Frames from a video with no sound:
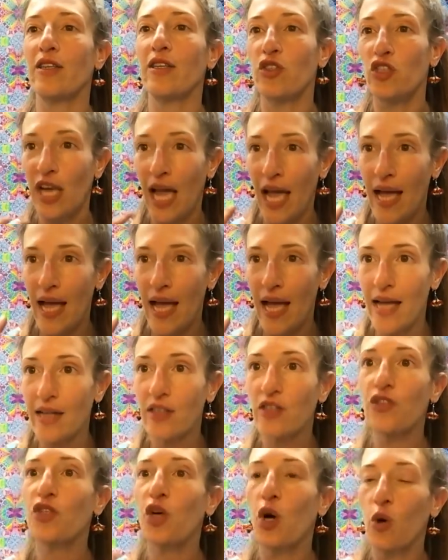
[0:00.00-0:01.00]
chant,
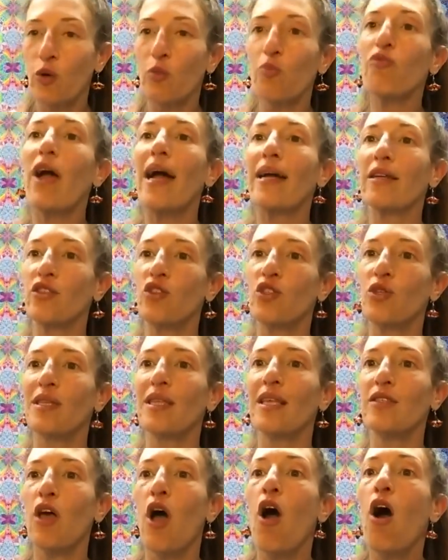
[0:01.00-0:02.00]
tone, practice doing
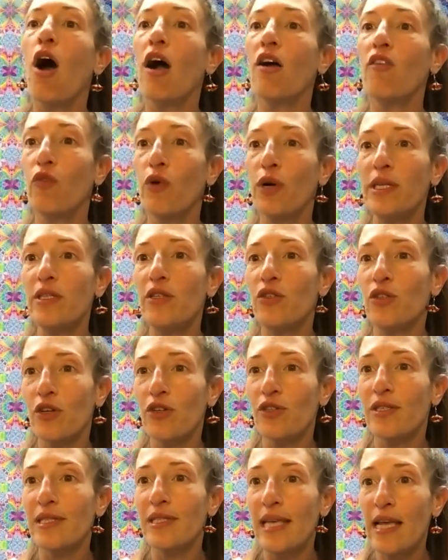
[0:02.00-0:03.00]
this. Our voices are
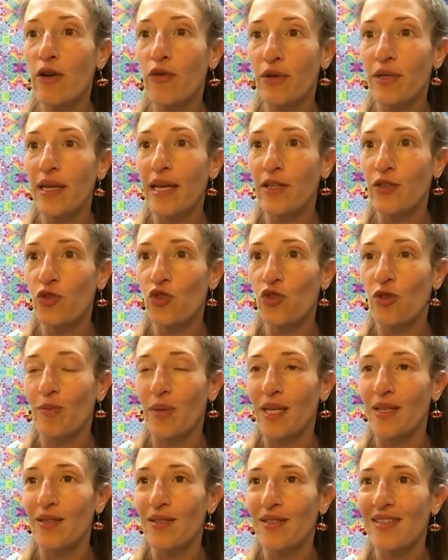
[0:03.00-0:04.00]
sacred
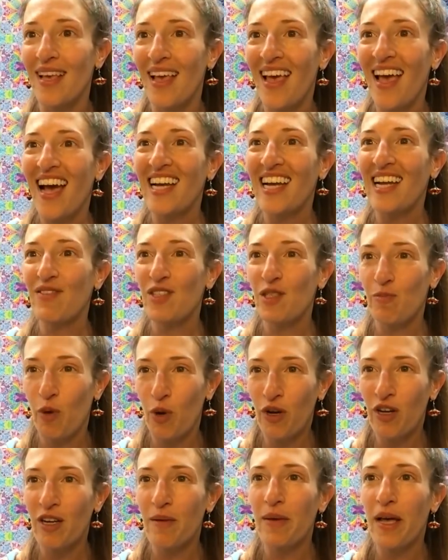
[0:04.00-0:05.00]
instruments. And I've
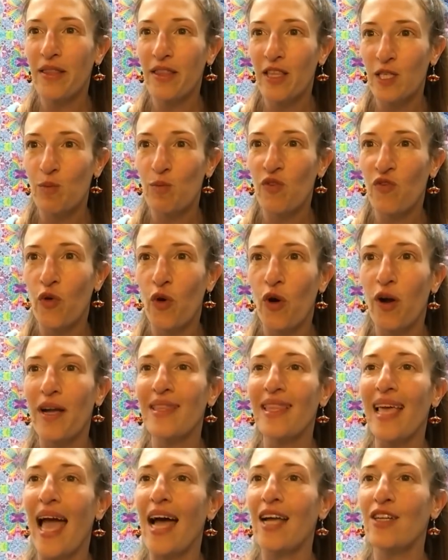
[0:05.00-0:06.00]
spoken about this before in
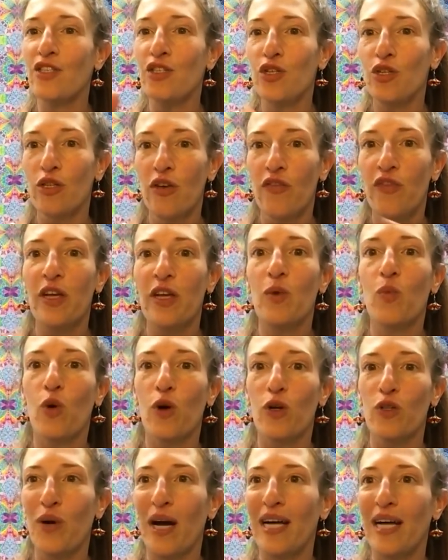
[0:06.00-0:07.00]
the antediluvian
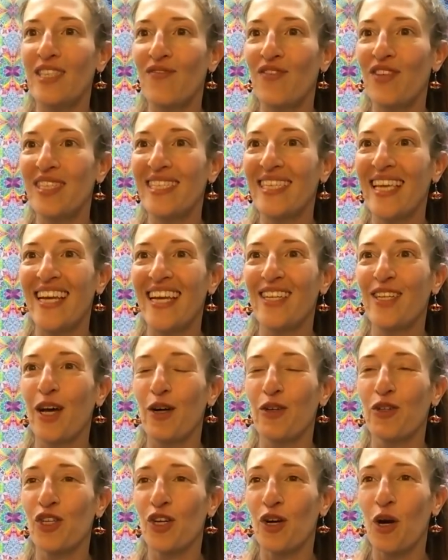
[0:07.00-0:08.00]
worldwide sophisticated
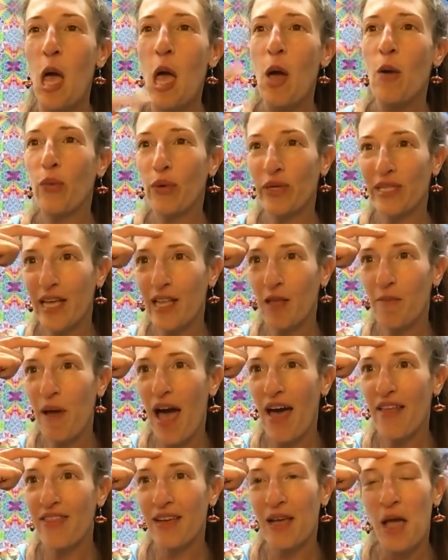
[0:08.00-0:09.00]
culture. But we're
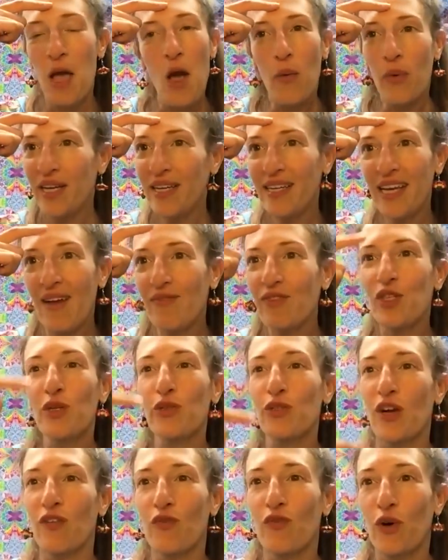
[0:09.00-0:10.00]
telepathic. We didn't have to
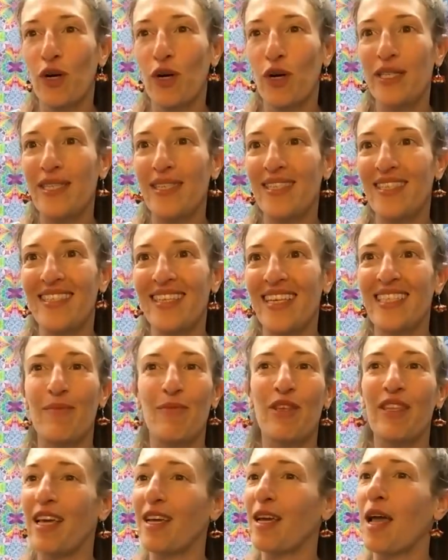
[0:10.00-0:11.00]
use our voices to say something
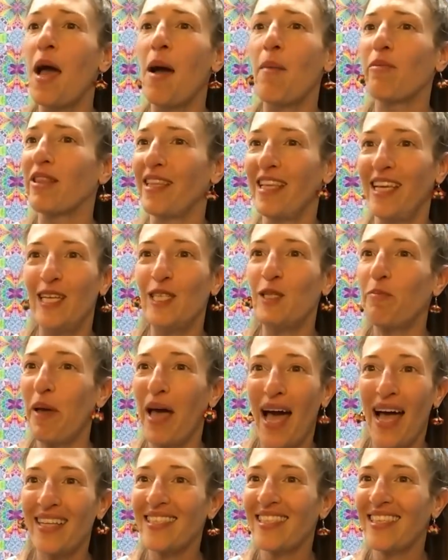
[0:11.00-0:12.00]
like, please
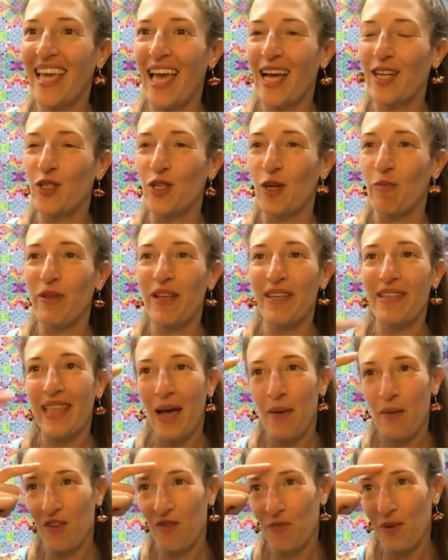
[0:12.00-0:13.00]
pass the ketchup. Like,
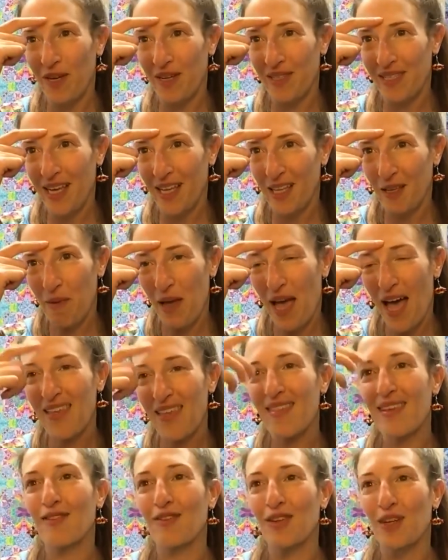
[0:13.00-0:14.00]
that would have been a
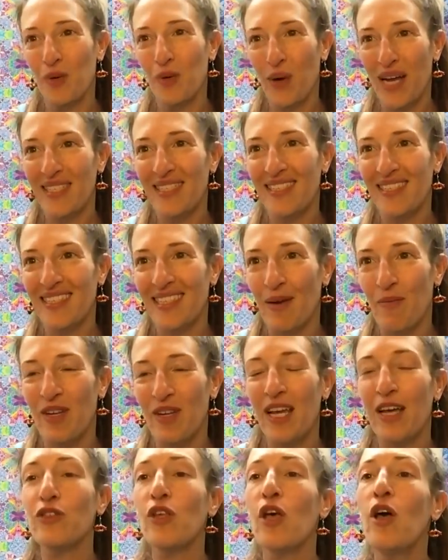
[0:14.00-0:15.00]
telepathic request to someone
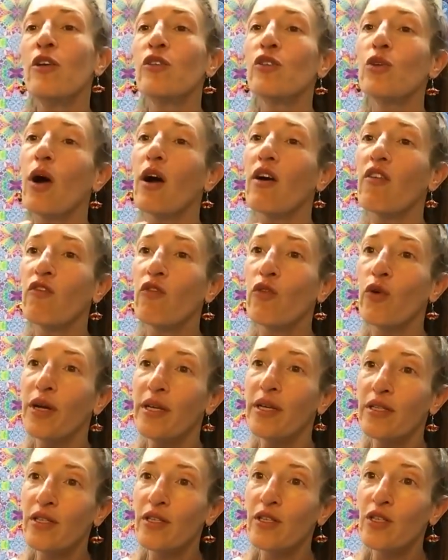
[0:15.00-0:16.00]
else. So our
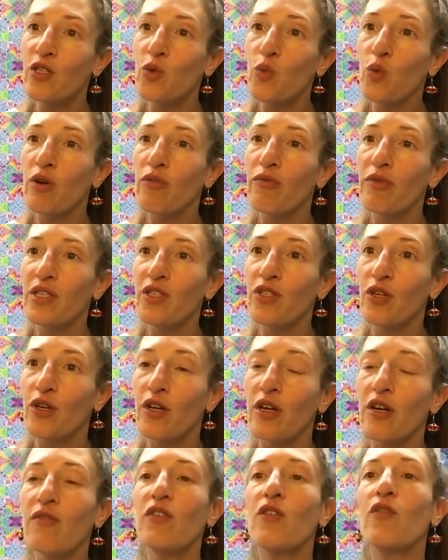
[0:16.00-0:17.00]
voices were
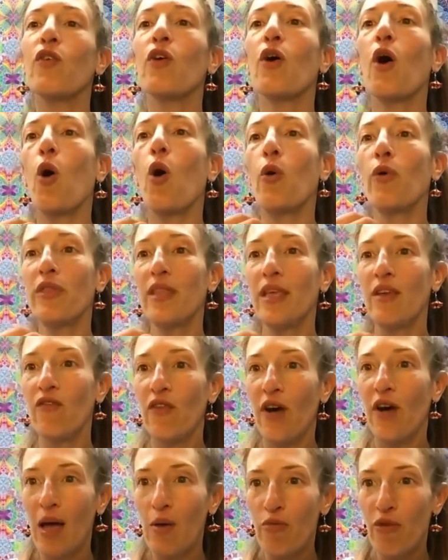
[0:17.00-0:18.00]
reserved for only
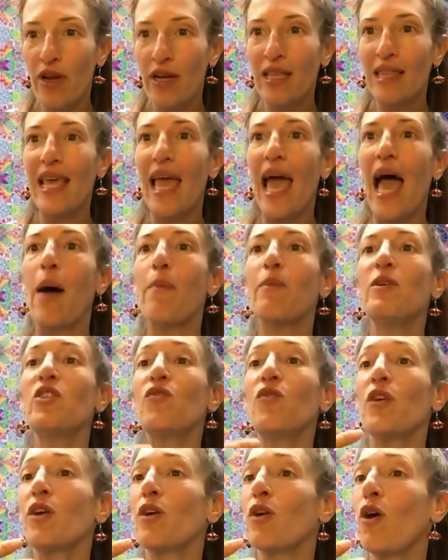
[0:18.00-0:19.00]
vibrating the
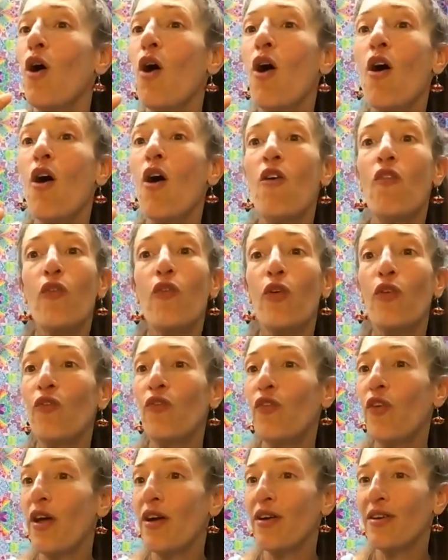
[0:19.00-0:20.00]
atmosphere for
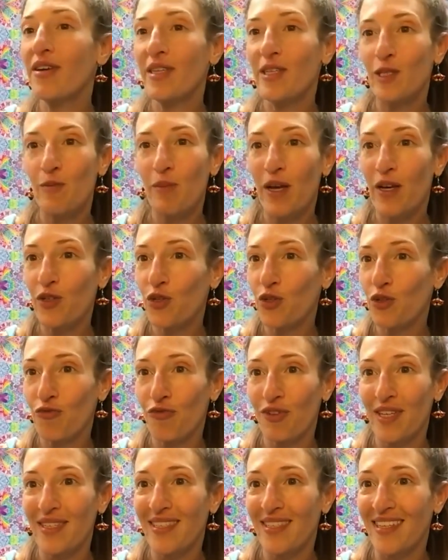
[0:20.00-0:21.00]
very special
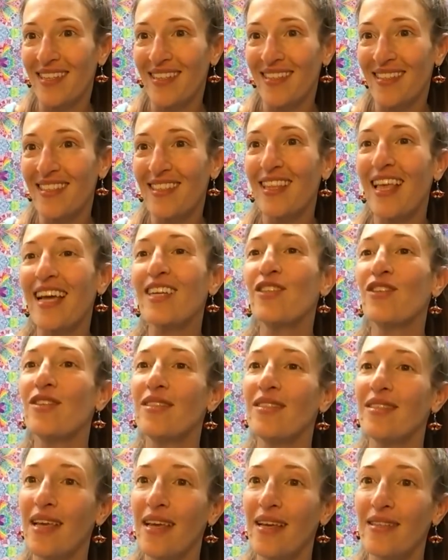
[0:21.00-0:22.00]
reasons, like to
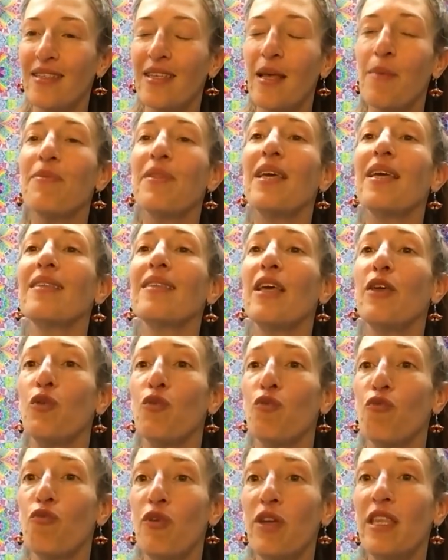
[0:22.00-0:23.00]
say something that you
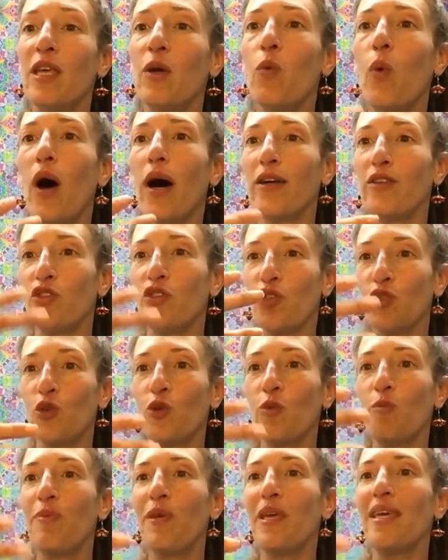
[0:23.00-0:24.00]
really want
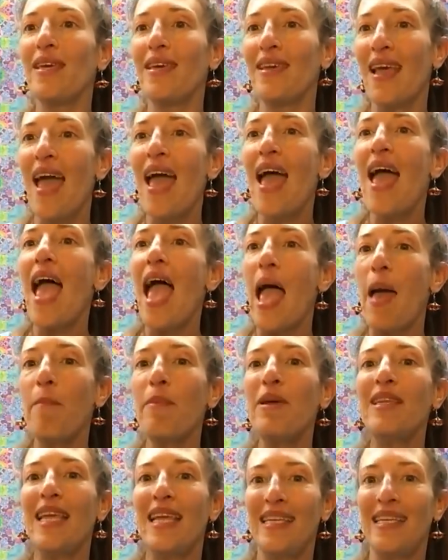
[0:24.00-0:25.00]
to be
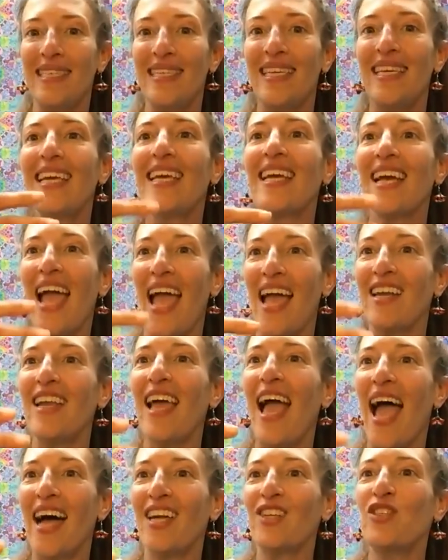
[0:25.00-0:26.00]
emanating and
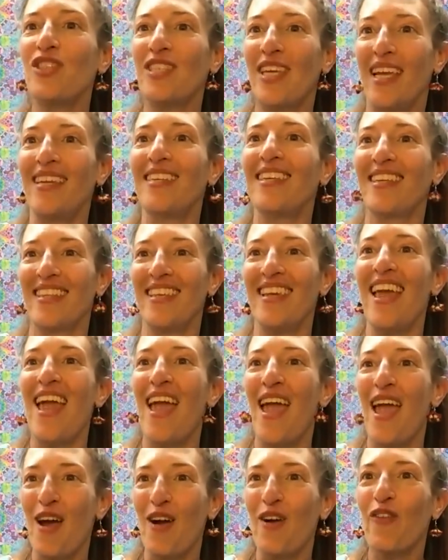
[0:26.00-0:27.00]
agitating the
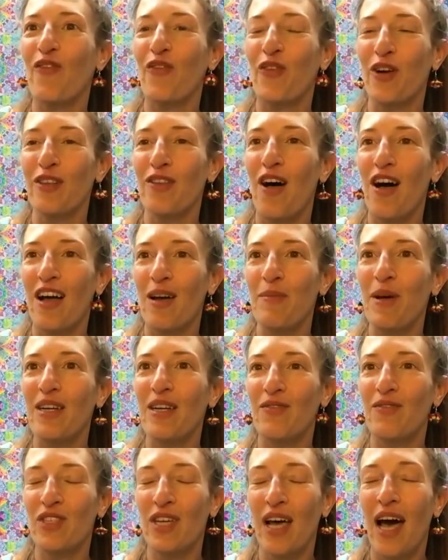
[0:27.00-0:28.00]
air for a long amount
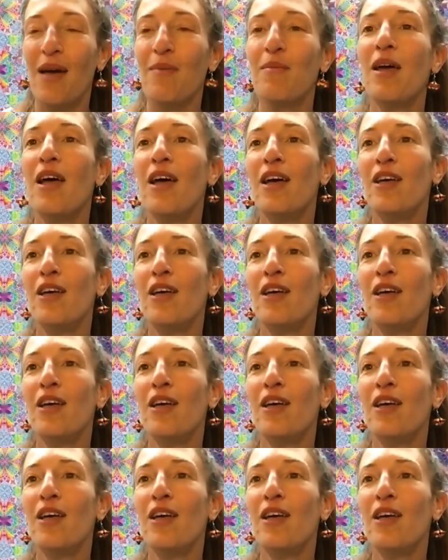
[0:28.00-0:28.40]
of time.